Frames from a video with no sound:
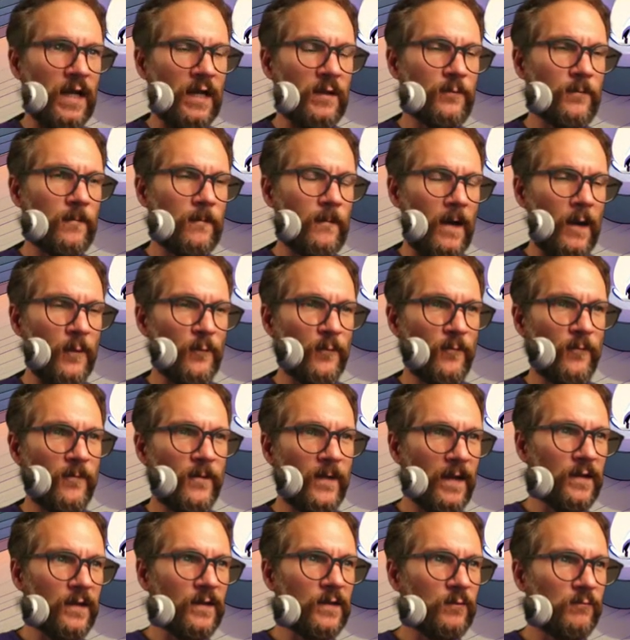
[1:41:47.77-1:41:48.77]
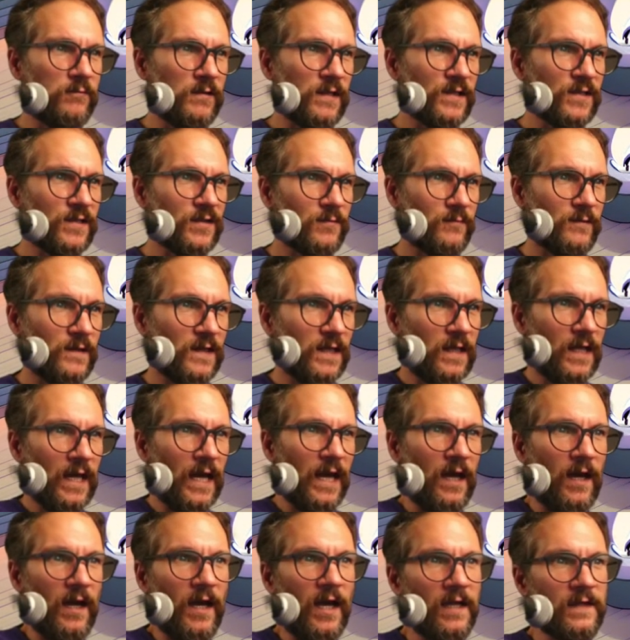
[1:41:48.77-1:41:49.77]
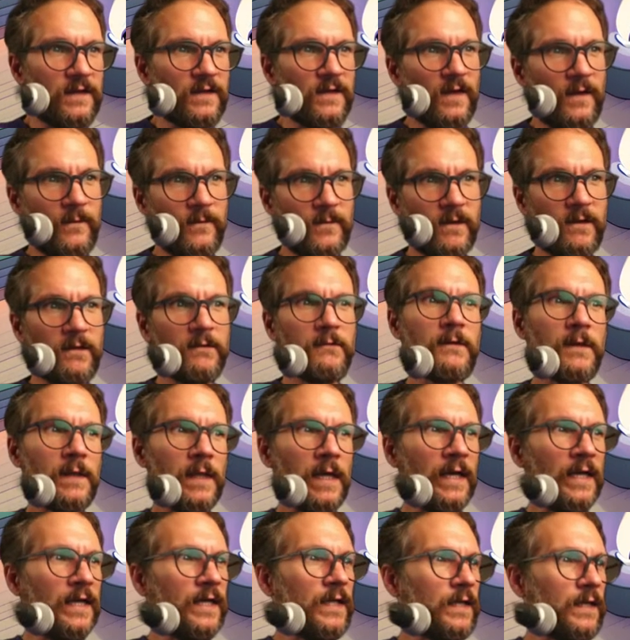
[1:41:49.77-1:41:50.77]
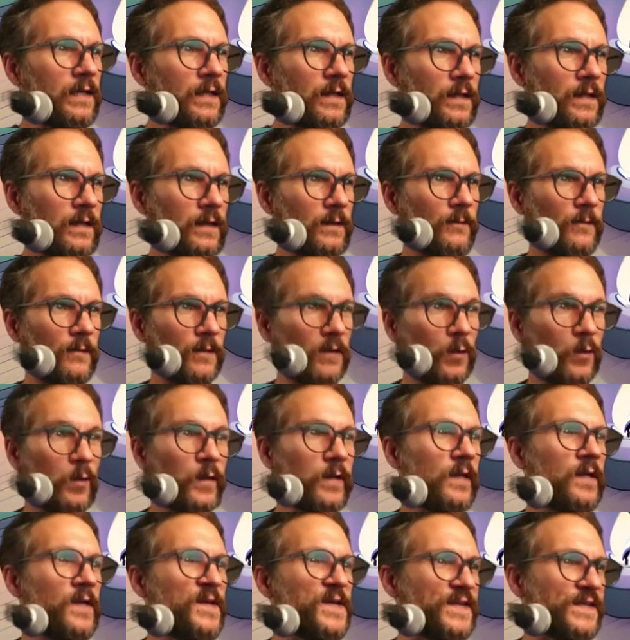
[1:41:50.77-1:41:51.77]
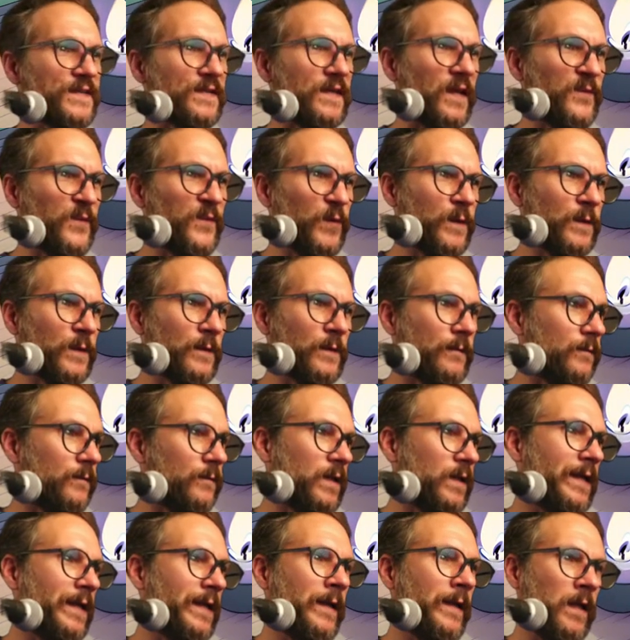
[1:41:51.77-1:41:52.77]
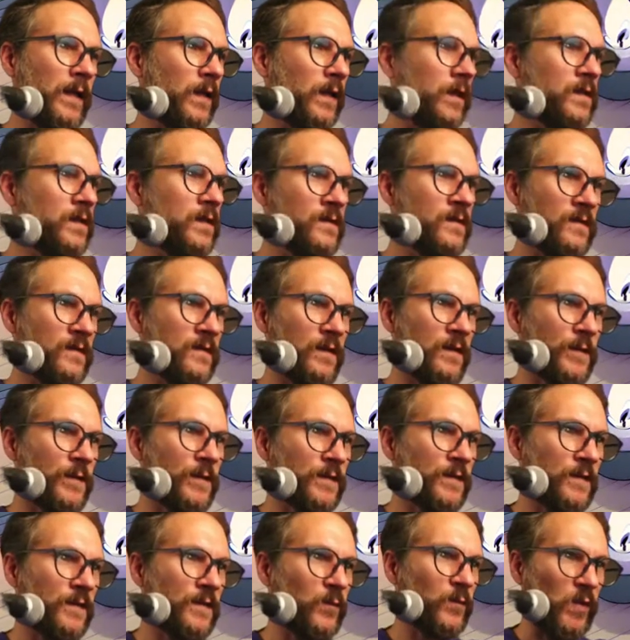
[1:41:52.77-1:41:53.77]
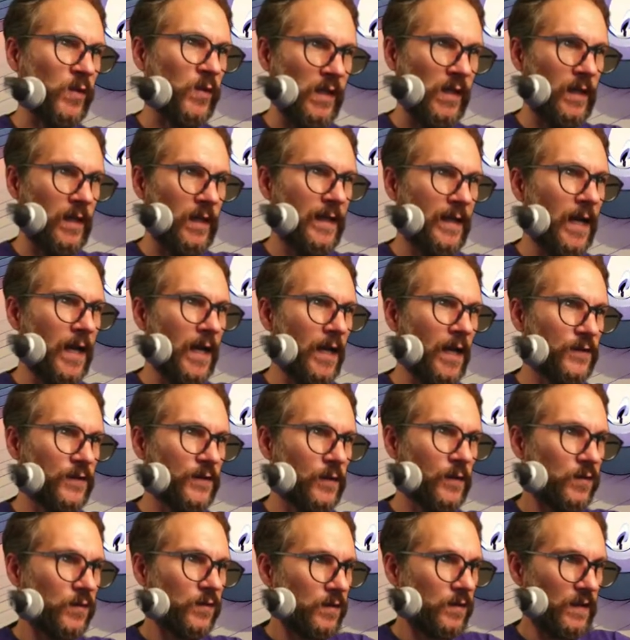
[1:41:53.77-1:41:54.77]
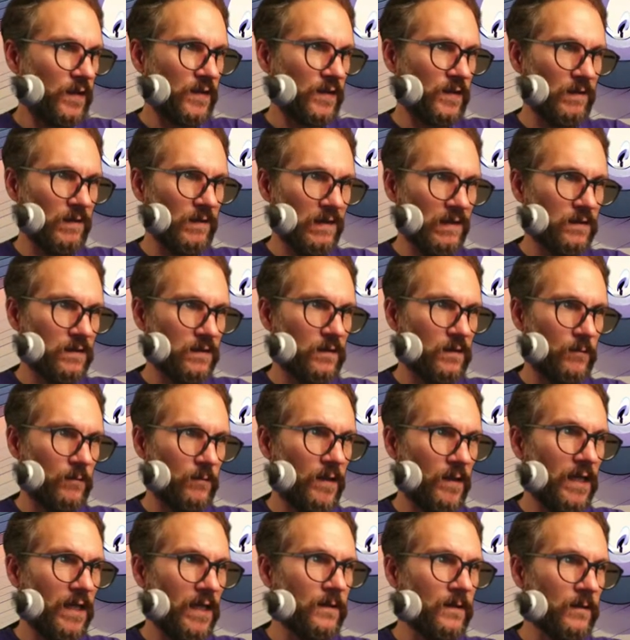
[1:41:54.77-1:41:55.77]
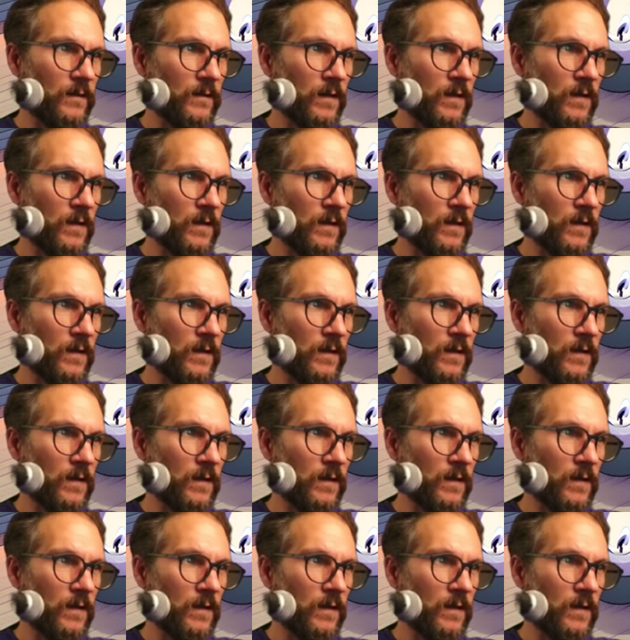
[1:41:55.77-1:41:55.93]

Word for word: I, I really wish we had something like recorded examples of what he considers to be legato, because so we need